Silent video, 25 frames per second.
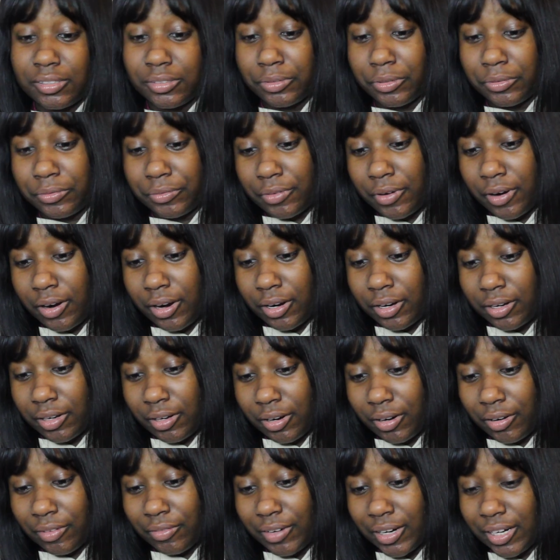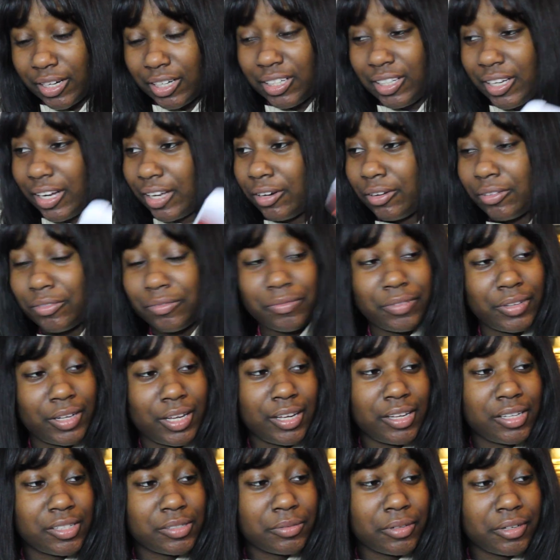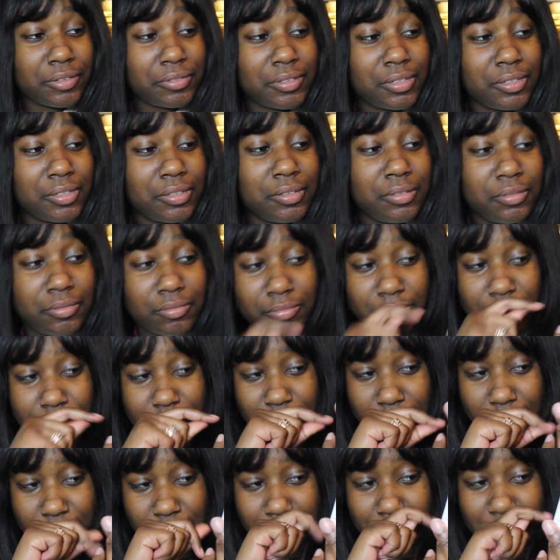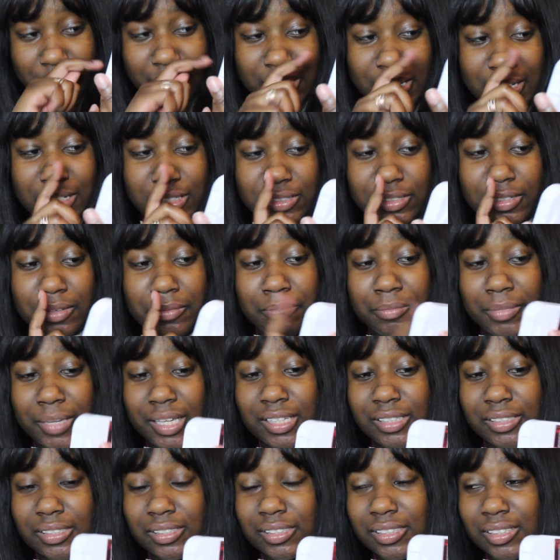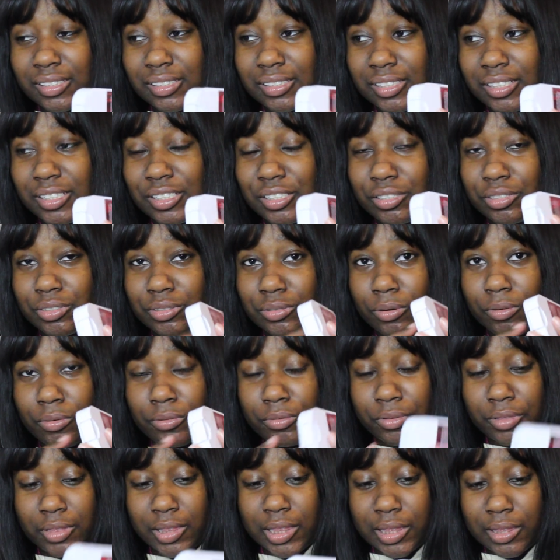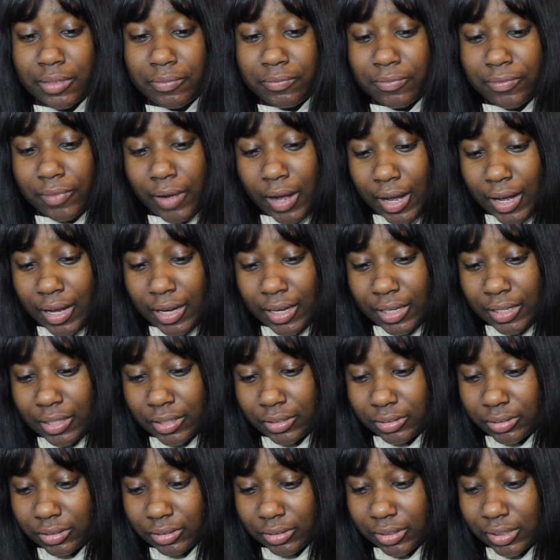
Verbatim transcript: So far already I don't feel like it's worth it because the mist is so fine.